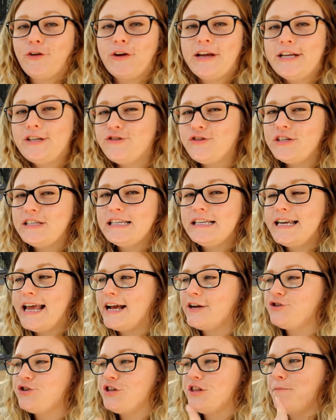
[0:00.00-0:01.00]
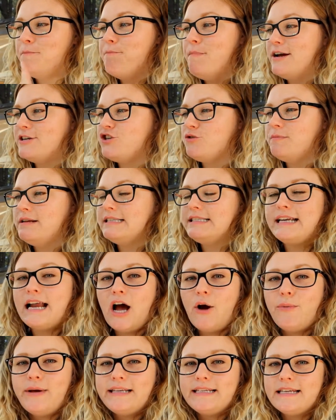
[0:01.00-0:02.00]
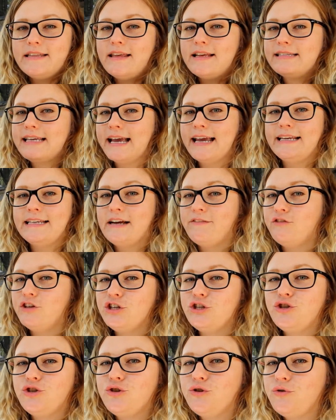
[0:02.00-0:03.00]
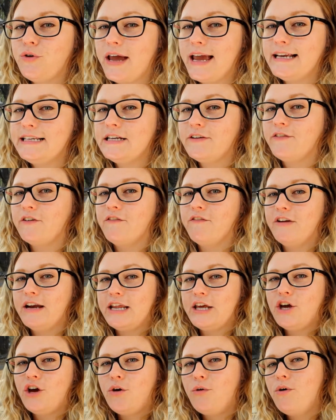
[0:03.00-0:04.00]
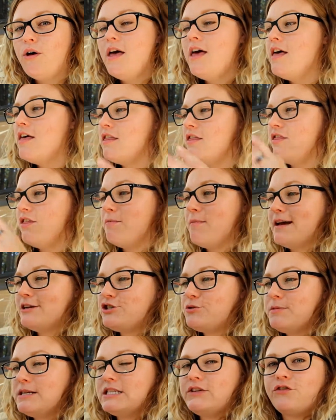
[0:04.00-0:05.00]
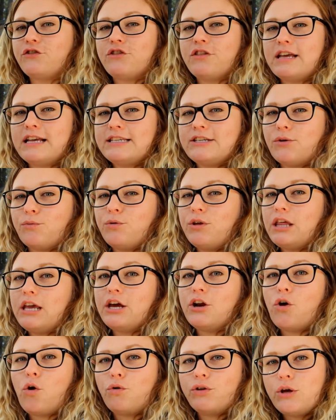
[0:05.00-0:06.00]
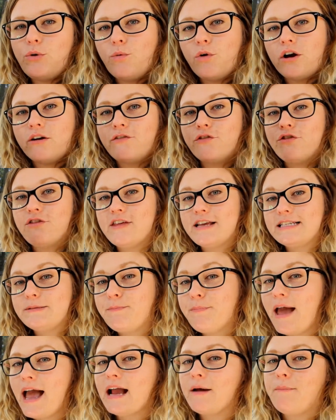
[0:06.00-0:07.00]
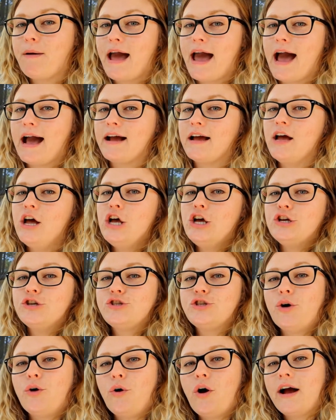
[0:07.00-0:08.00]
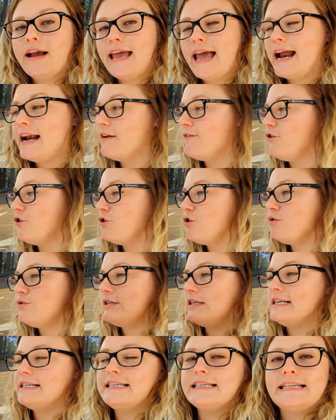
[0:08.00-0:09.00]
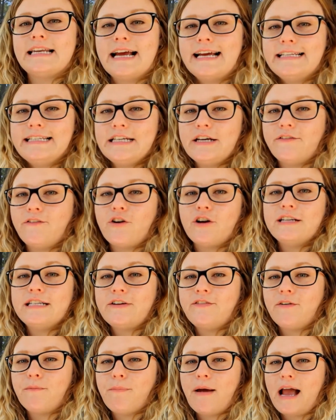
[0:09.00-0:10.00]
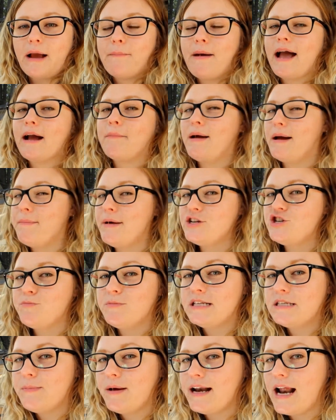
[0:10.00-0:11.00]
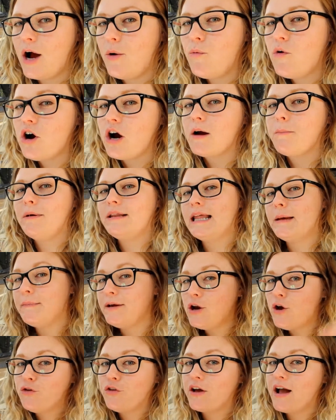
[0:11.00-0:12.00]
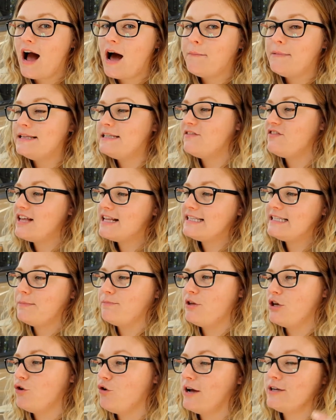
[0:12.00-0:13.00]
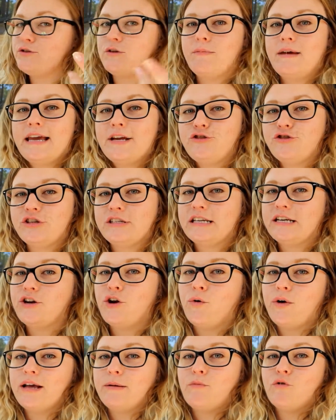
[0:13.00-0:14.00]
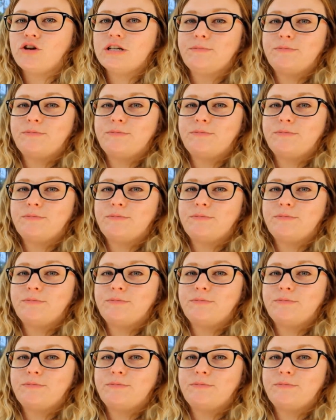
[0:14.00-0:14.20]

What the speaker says: you're interested in actually the measurements and how we did this, I can definitely do a different video. The measurements for this are really going to only work for this backpack. So again, if you're using this as an idea for a different backpack, my measurements may not work. But let me know in the comments if that's something you guys would be interested in knowing more